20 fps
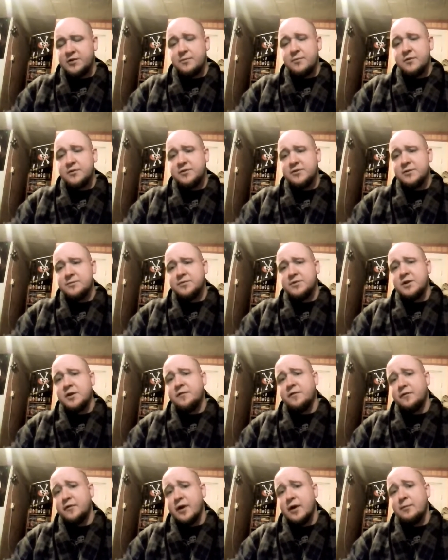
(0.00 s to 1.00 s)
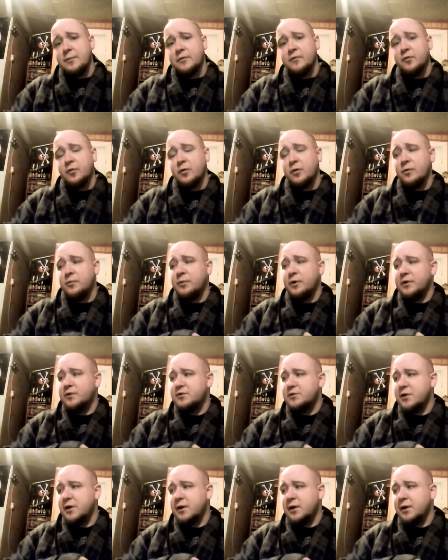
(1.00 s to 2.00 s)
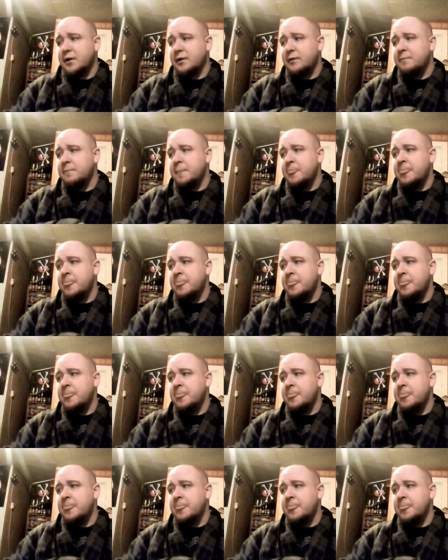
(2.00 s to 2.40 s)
stuff I've had before, but